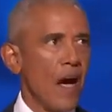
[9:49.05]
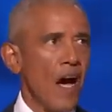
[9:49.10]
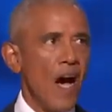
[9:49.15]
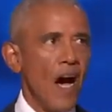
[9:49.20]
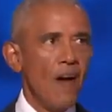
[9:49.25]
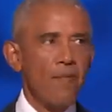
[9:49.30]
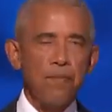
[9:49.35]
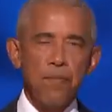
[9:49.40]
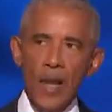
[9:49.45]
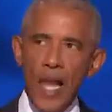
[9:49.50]

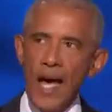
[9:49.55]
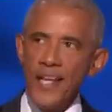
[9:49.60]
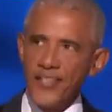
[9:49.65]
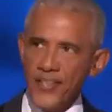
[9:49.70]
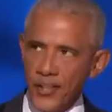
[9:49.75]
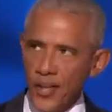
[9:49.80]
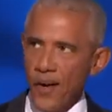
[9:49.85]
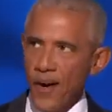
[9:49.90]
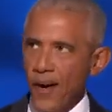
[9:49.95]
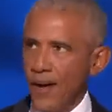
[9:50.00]
of
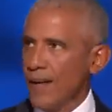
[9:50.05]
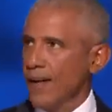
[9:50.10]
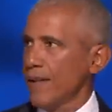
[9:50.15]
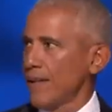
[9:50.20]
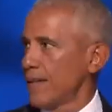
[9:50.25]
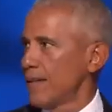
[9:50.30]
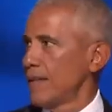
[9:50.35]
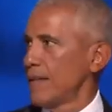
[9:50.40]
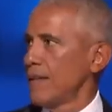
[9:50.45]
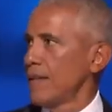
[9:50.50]
bluster
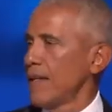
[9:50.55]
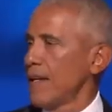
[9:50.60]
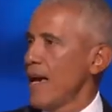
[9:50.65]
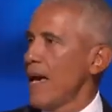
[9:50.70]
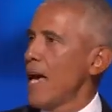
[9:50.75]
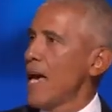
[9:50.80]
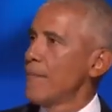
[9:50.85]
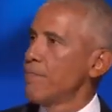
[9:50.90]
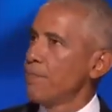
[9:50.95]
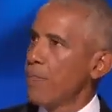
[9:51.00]

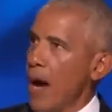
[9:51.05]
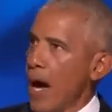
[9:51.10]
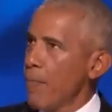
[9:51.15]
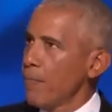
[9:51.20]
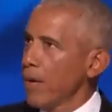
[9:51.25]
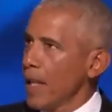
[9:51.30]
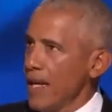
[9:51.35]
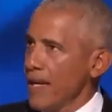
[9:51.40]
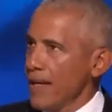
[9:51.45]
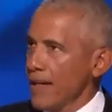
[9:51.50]
and
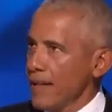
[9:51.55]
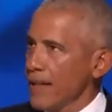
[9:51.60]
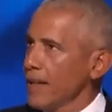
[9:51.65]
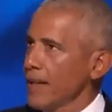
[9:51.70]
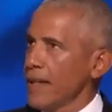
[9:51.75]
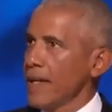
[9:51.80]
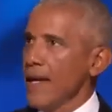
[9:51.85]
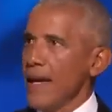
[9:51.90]
bumbling